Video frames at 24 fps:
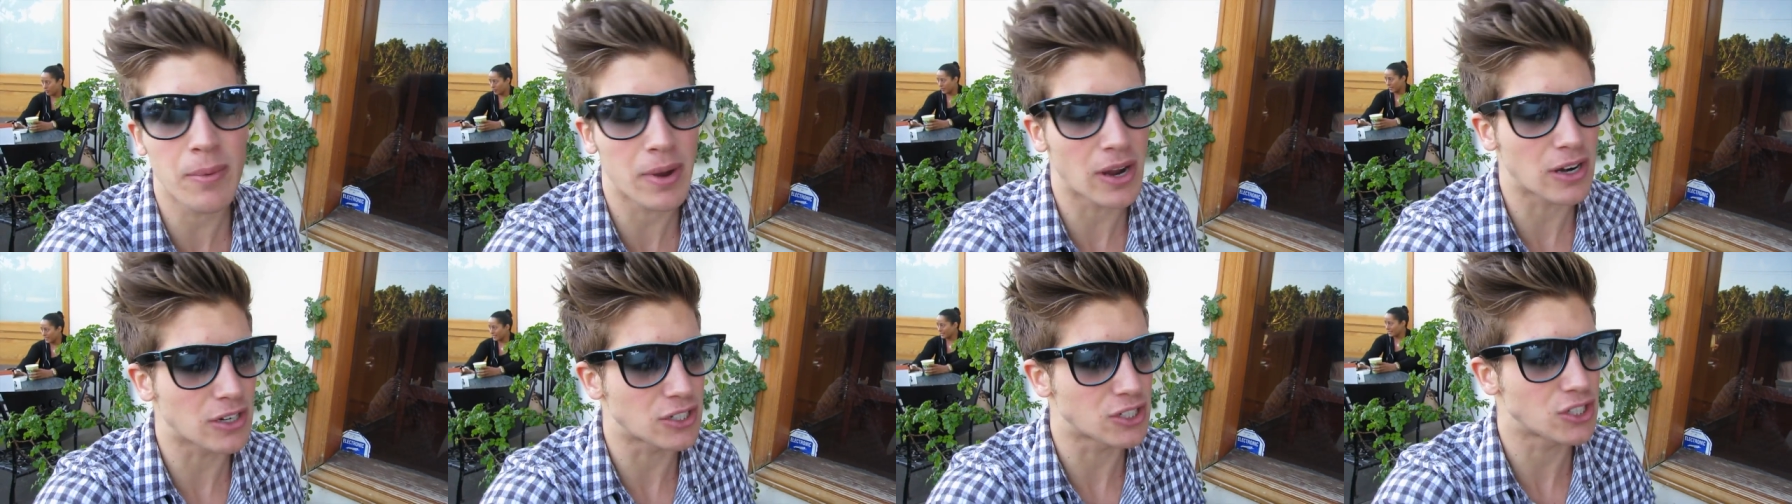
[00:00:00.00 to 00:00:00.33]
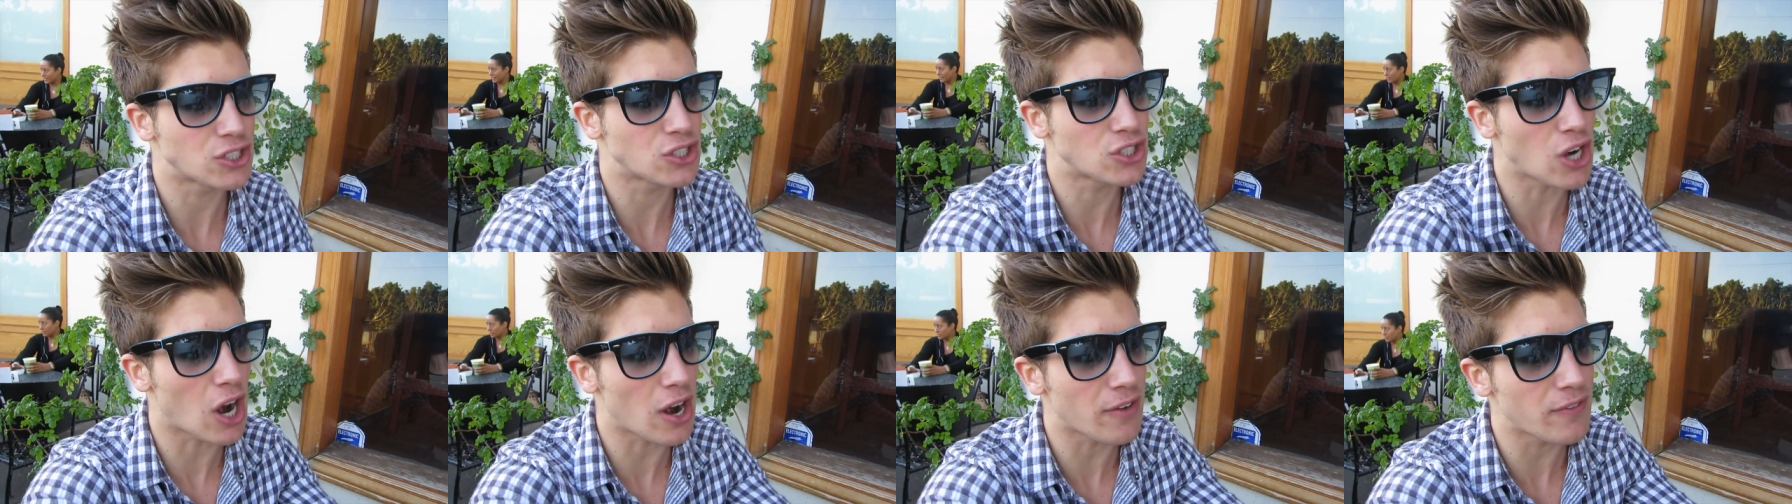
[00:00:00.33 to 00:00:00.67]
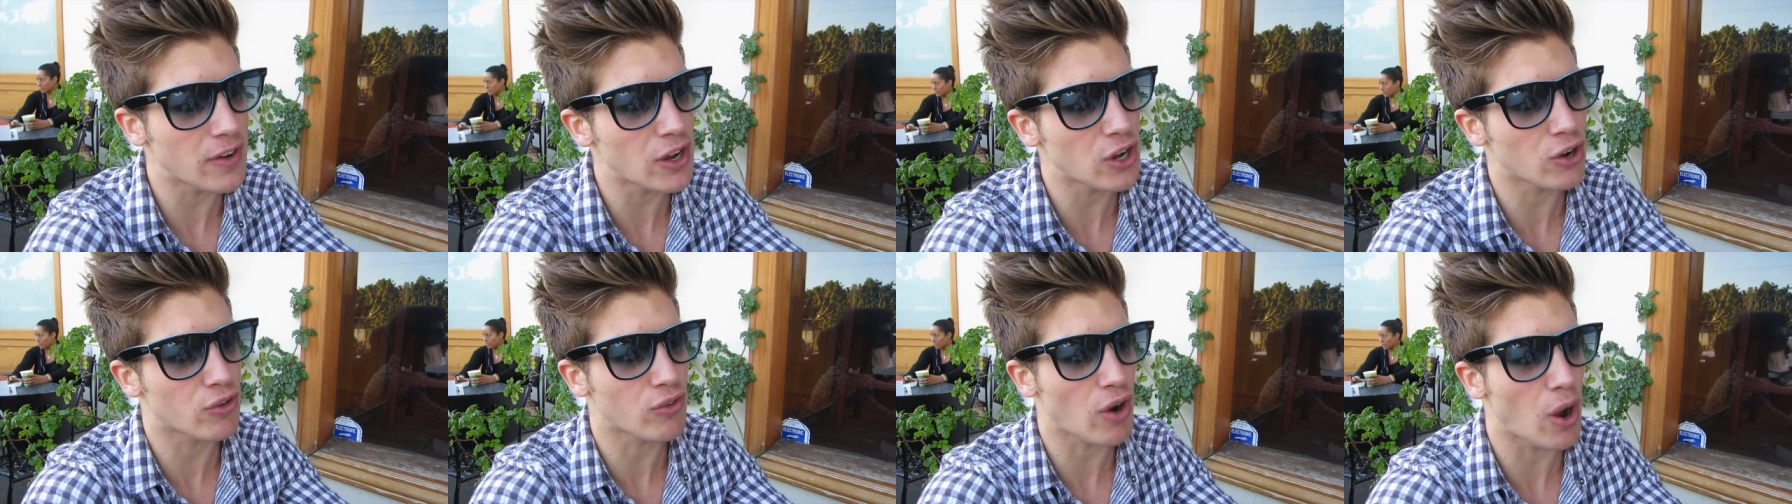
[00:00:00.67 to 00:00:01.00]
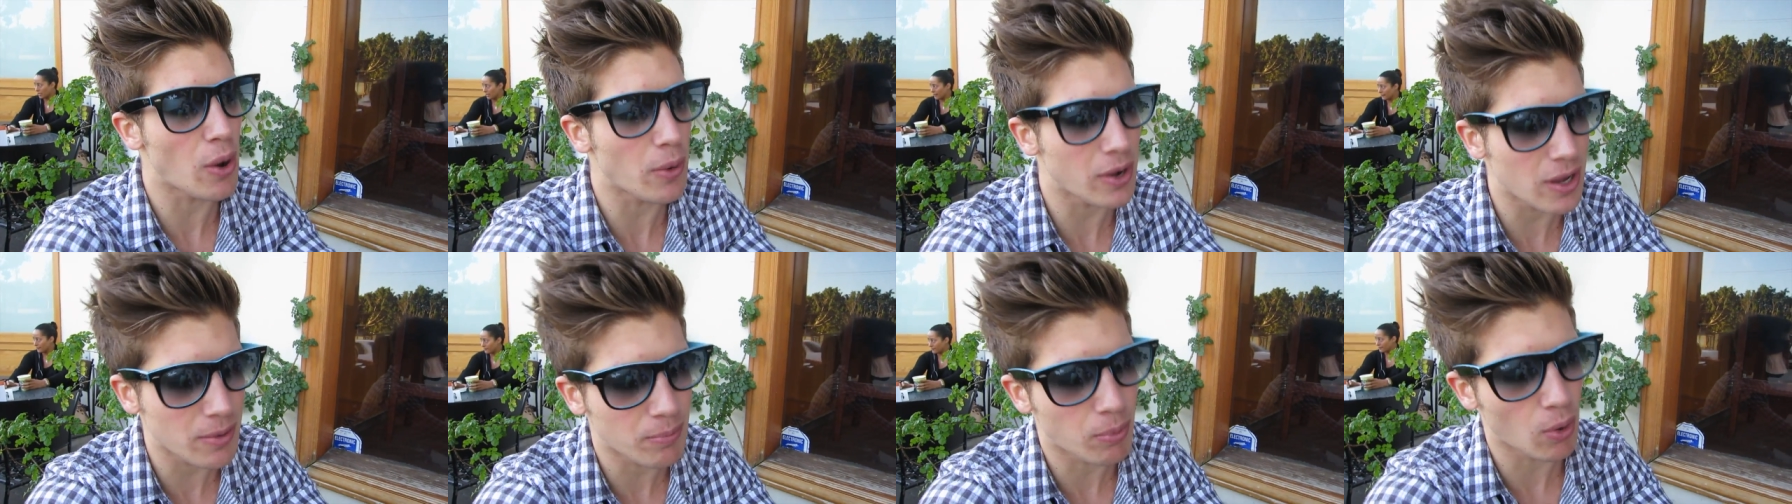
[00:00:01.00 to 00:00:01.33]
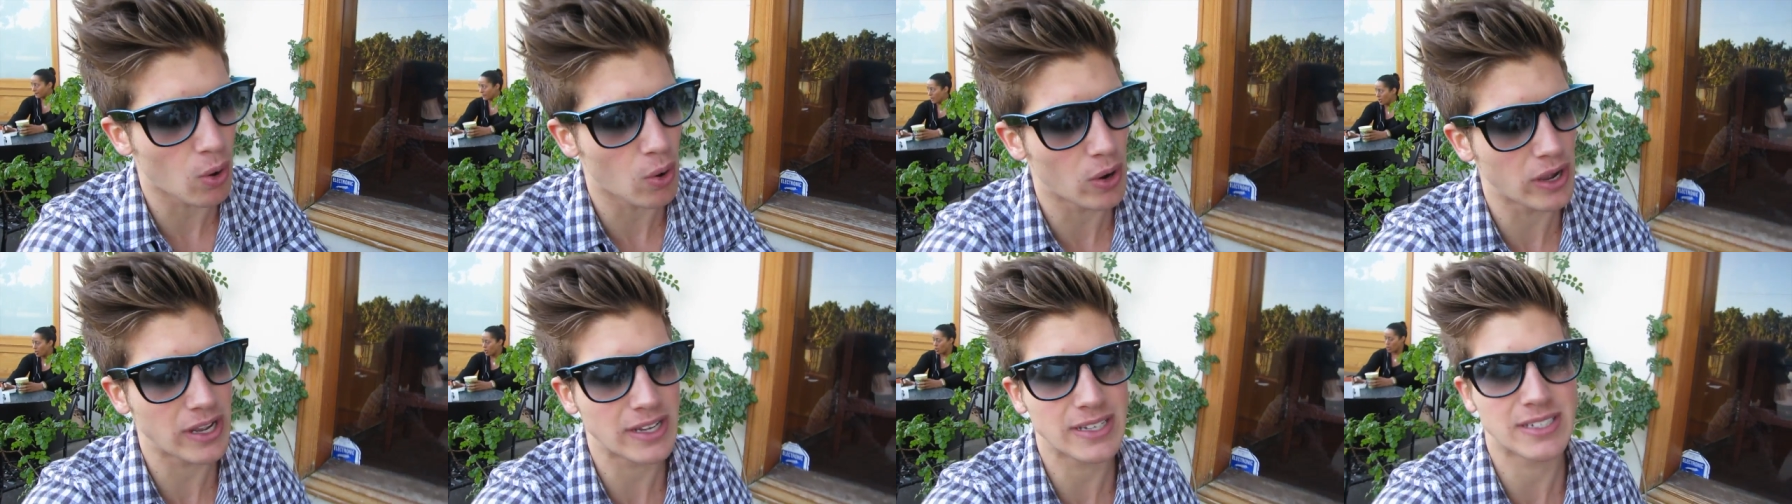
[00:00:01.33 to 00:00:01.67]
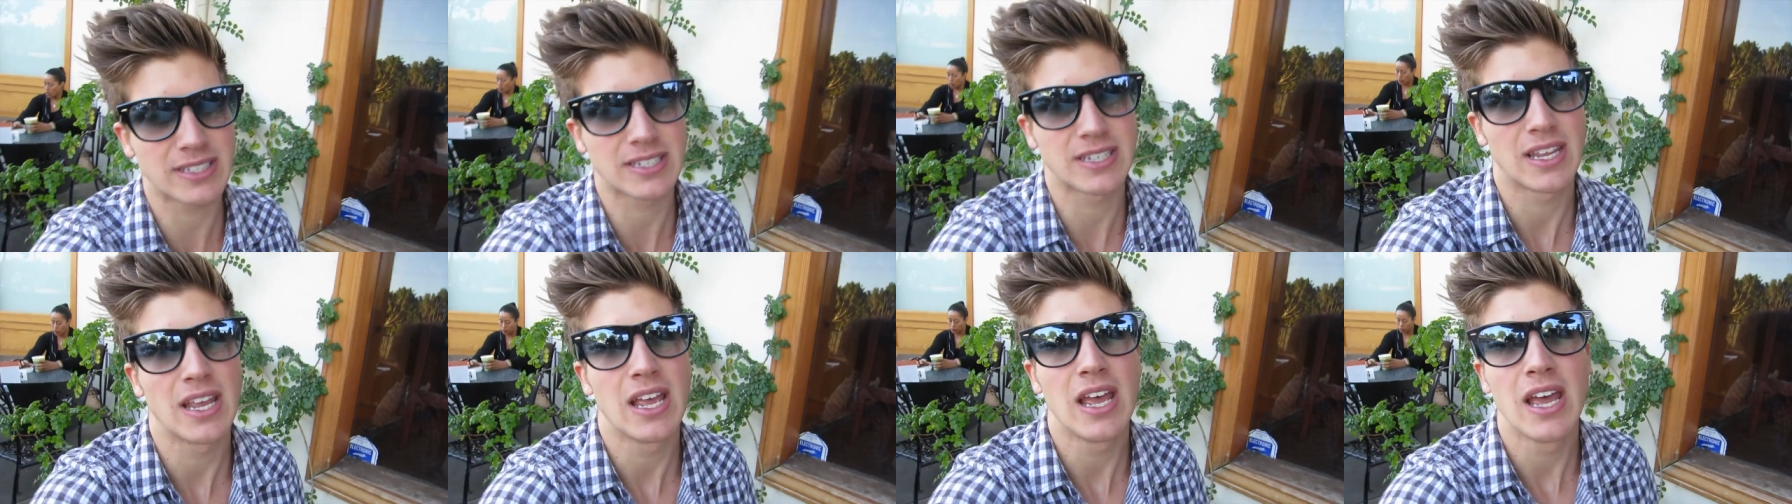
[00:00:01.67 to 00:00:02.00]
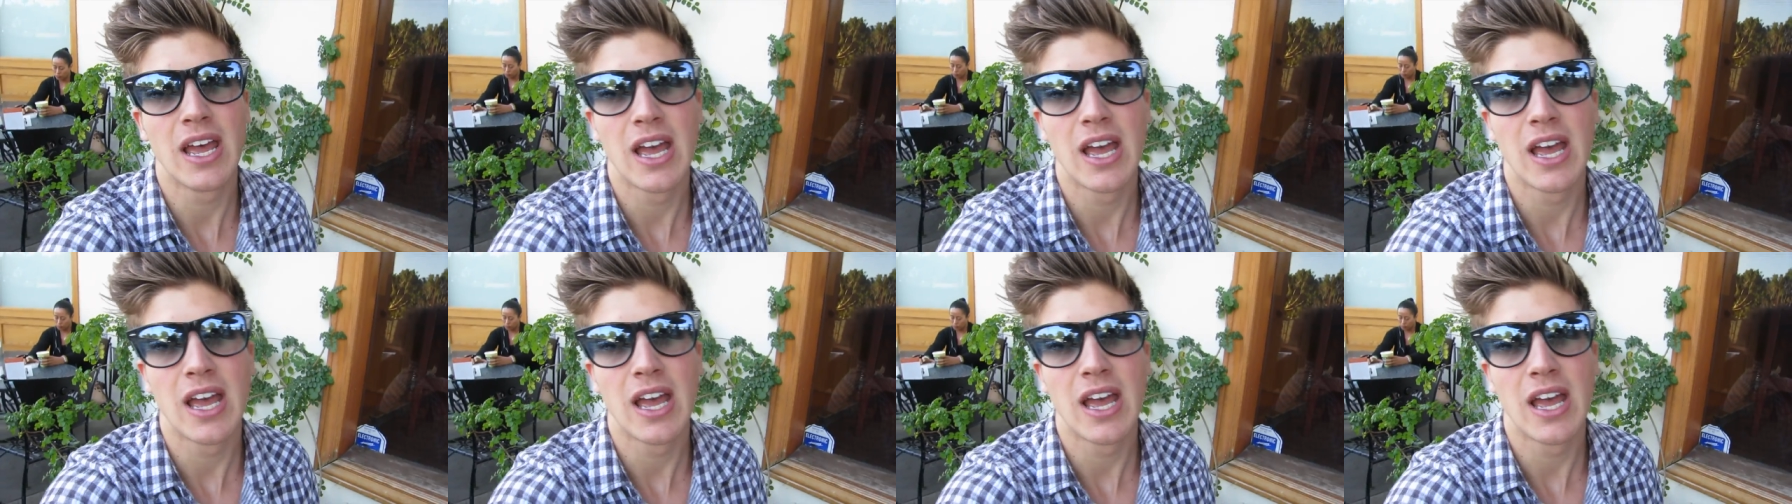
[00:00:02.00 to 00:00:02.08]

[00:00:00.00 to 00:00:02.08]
We are starving growing boys.